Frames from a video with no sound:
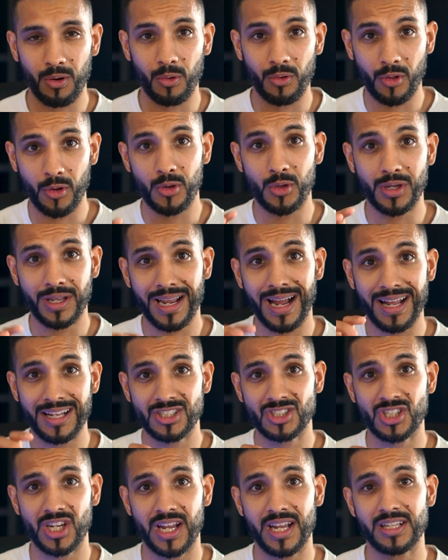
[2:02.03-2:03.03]
although you
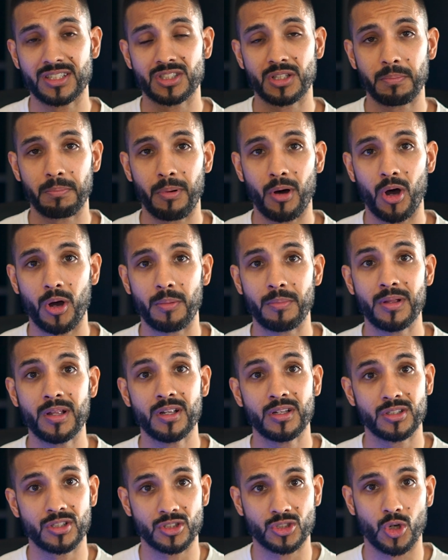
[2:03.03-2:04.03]
can change the bottom
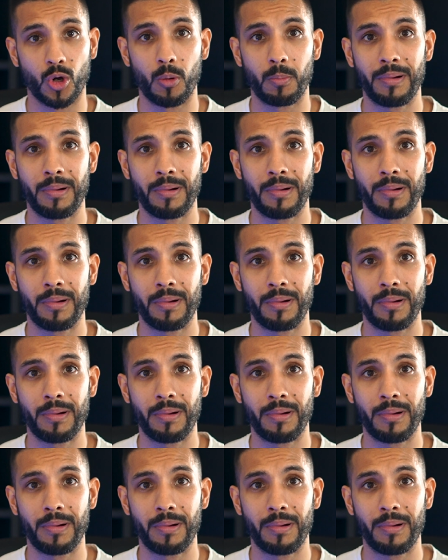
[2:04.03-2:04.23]
to show